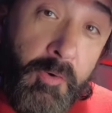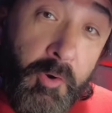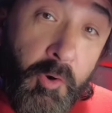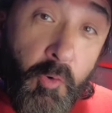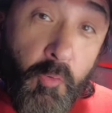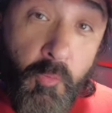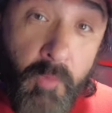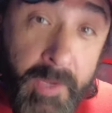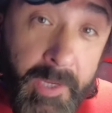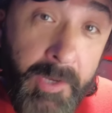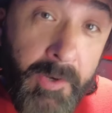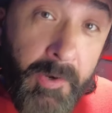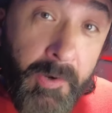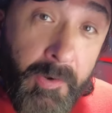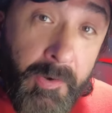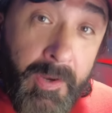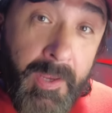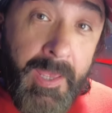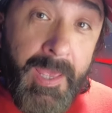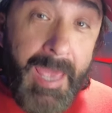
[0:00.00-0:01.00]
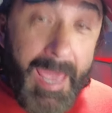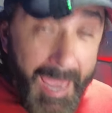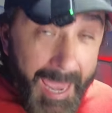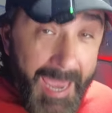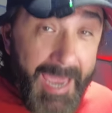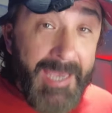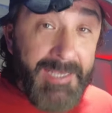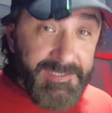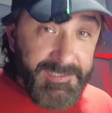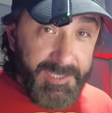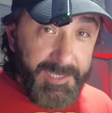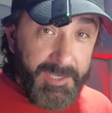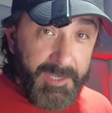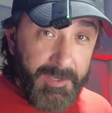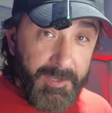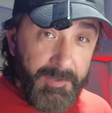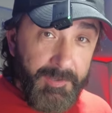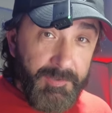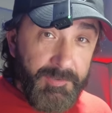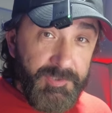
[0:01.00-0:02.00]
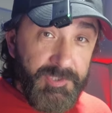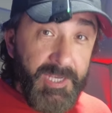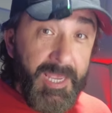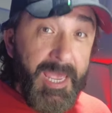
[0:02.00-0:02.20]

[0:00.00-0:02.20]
career as a coach